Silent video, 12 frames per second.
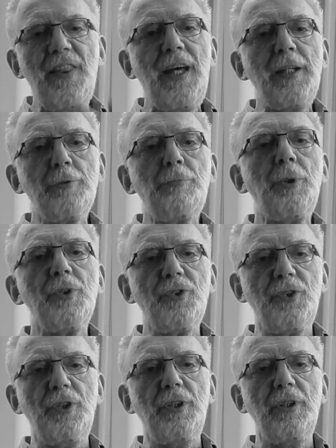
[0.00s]
that
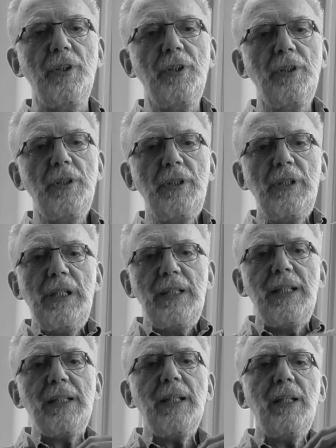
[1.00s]
person,
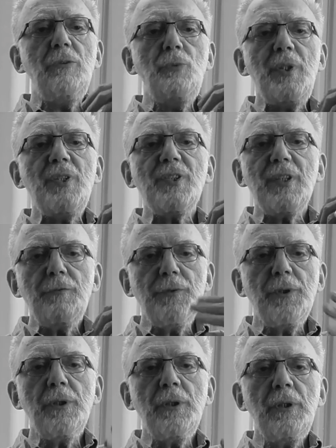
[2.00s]
that we
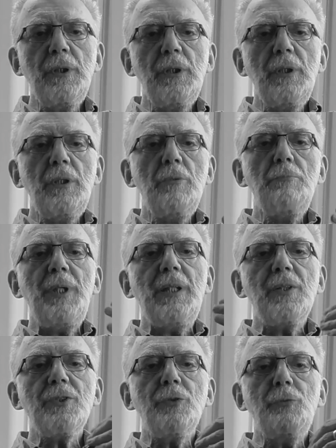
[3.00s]
suffer
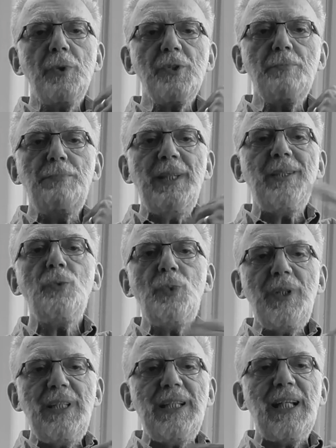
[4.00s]
because of what's
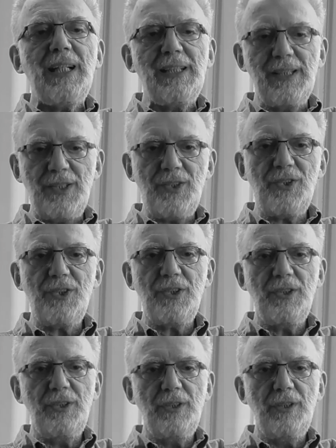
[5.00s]
between us.